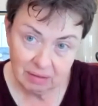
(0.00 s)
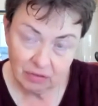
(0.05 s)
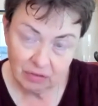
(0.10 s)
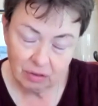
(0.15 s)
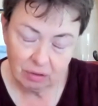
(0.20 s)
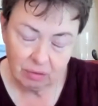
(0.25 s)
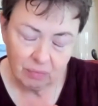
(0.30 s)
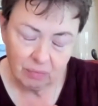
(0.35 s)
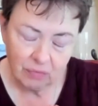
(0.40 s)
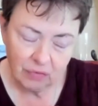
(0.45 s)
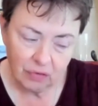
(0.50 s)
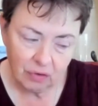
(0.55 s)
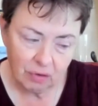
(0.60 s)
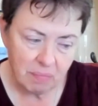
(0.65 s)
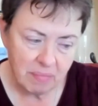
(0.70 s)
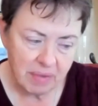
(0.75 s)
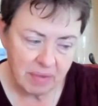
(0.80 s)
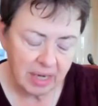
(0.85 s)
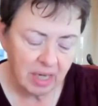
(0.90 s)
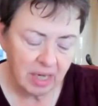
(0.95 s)
for
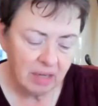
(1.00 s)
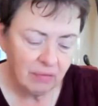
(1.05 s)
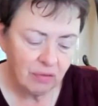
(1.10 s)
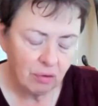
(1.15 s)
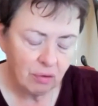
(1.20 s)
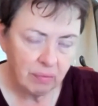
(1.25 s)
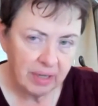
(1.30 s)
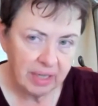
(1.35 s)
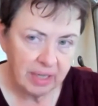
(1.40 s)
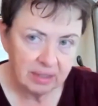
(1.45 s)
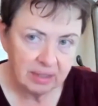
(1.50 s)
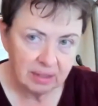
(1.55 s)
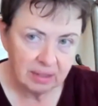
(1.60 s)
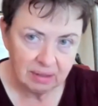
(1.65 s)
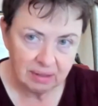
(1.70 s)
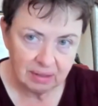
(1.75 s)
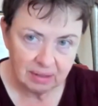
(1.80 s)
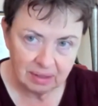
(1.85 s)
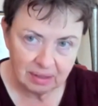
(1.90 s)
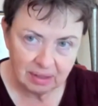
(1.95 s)
many of the
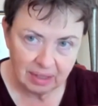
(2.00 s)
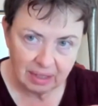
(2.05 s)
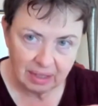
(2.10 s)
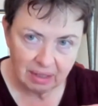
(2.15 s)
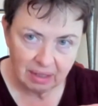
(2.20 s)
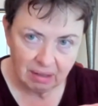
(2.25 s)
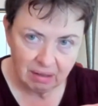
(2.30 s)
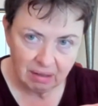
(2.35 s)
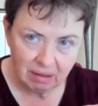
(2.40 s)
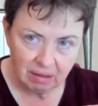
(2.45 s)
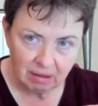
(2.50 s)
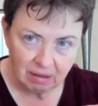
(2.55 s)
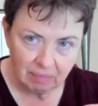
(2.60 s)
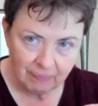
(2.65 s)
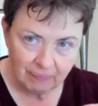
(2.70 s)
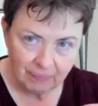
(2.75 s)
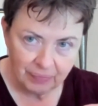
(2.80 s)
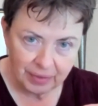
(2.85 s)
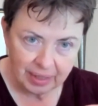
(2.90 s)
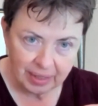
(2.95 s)
reasons that
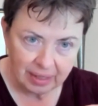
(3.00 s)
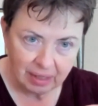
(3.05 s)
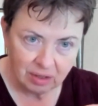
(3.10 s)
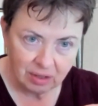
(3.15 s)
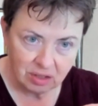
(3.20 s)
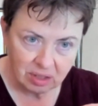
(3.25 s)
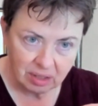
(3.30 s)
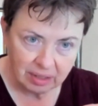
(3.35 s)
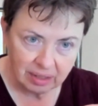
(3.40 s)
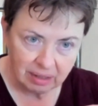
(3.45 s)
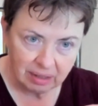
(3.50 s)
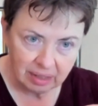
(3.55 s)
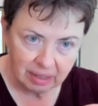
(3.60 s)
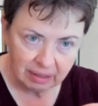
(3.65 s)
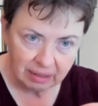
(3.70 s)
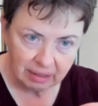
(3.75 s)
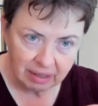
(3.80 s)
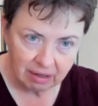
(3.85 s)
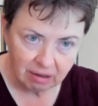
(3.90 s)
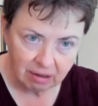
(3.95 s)
Angela
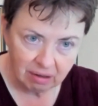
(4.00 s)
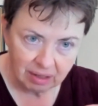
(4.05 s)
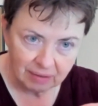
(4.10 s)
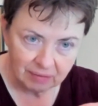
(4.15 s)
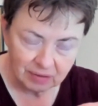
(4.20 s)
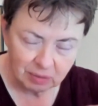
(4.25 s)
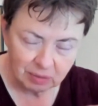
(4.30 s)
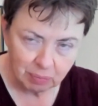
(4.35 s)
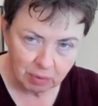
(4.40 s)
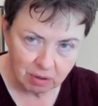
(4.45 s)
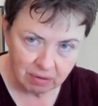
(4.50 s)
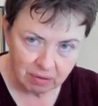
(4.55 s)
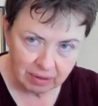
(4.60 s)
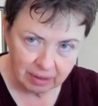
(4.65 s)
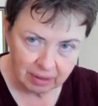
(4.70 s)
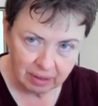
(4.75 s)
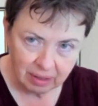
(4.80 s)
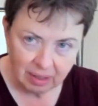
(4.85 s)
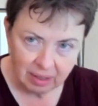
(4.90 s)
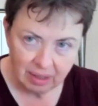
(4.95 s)
and Carole have
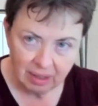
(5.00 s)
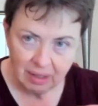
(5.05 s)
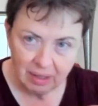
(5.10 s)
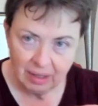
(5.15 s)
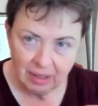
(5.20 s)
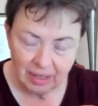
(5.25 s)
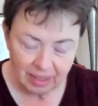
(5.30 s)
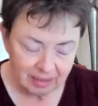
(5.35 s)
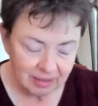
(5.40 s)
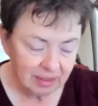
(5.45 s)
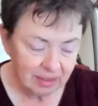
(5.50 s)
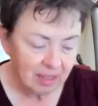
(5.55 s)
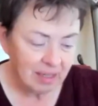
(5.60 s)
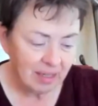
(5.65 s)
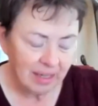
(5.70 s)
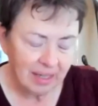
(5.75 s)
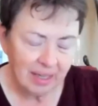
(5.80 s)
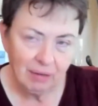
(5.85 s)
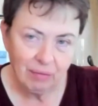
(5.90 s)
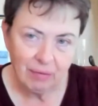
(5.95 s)
spoken. It's a
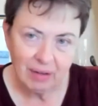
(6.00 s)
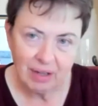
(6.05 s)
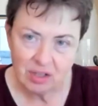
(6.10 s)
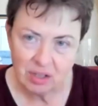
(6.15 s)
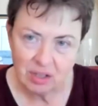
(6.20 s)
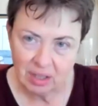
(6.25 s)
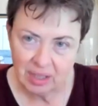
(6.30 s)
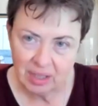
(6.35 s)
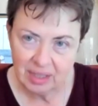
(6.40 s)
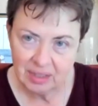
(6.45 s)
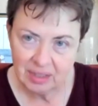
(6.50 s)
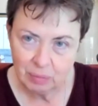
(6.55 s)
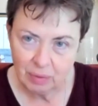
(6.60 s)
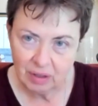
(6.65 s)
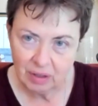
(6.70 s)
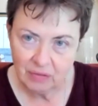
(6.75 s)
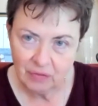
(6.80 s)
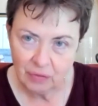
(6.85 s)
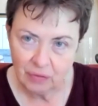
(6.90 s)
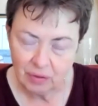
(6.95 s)
highly racialized
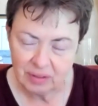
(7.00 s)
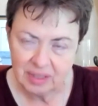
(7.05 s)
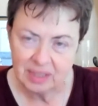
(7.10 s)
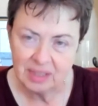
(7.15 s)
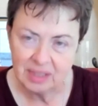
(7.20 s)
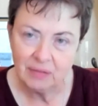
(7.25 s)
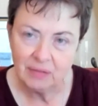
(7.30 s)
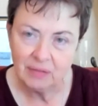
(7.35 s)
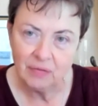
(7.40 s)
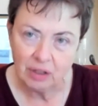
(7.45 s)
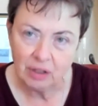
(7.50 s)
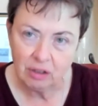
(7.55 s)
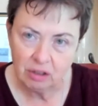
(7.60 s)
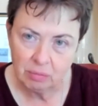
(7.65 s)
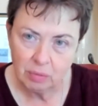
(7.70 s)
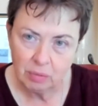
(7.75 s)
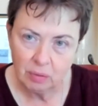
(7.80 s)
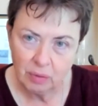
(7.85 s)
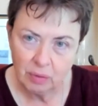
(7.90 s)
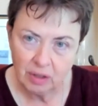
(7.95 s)
workforce. It's a
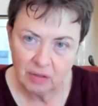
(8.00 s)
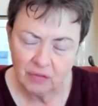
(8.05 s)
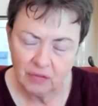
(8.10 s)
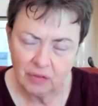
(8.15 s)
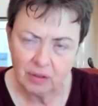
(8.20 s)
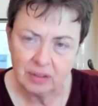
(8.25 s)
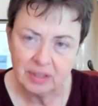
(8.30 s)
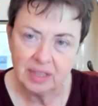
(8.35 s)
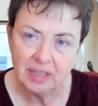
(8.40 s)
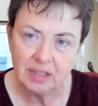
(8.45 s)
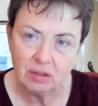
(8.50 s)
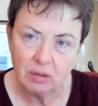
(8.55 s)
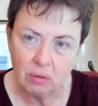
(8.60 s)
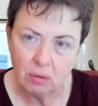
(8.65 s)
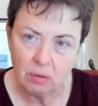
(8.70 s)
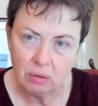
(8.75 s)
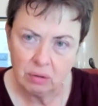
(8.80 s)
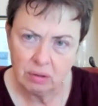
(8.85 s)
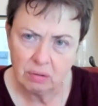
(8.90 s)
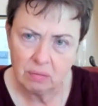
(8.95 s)
vulnerable workforce. It's
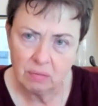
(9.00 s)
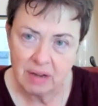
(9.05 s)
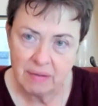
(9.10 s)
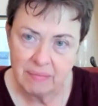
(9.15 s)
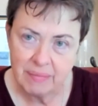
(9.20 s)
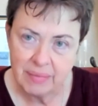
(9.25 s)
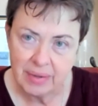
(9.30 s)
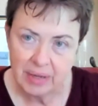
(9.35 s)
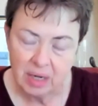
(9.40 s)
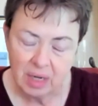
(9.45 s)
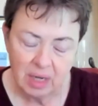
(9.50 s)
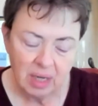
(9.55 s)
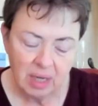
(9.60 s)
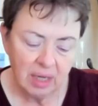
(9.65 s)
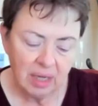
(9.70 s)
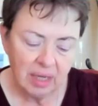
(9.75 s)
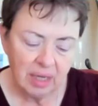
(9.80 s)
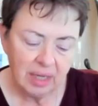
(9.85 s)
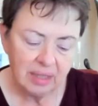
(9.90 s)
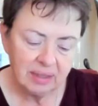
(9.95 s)
older women.
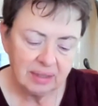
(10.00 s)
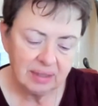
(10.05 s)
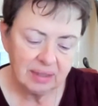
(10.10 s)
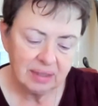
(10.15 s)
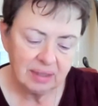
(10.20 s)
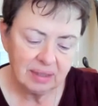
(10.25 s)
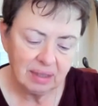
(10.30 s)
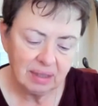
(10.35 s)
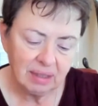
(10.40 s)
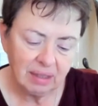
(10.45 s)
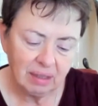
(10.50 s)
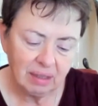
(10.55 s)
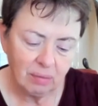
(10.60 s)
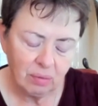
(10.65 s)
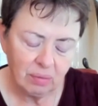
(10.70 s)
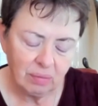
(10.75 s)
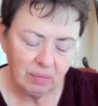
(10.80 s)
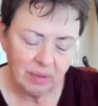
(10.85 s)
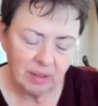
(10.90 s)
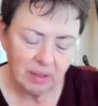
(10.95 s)
It's,
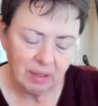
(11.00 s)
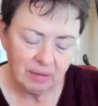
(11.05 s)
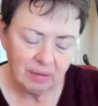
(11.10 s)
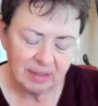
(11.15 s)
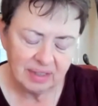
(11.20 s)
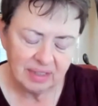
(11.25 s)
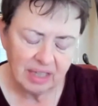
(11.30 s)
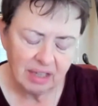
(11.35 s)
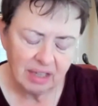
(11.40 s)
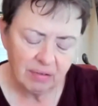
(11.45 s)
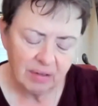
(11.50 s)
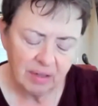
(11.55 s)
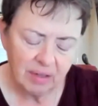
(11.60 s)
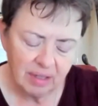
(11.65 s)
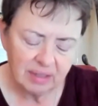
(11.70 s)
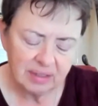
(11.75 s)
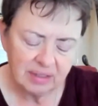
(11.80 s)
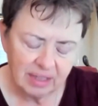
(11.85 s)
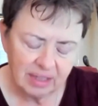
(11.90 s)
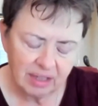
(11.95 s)
et cetera,
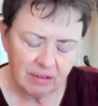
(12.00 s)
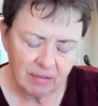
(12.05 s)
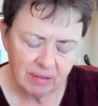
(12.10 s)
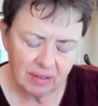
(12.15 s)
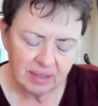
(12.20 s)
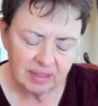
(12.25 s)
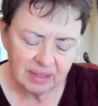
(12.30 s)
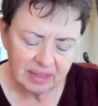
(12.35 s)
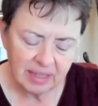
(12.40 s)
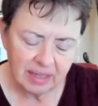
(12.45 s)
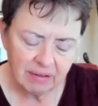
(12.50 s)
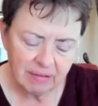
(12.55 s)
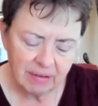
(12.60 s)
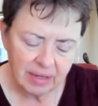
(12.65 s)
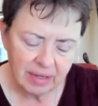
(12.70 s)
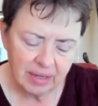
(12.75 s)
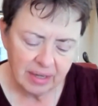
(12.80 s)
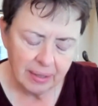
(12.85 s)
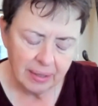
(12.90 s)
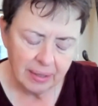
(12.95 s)
et cetera, et cetera.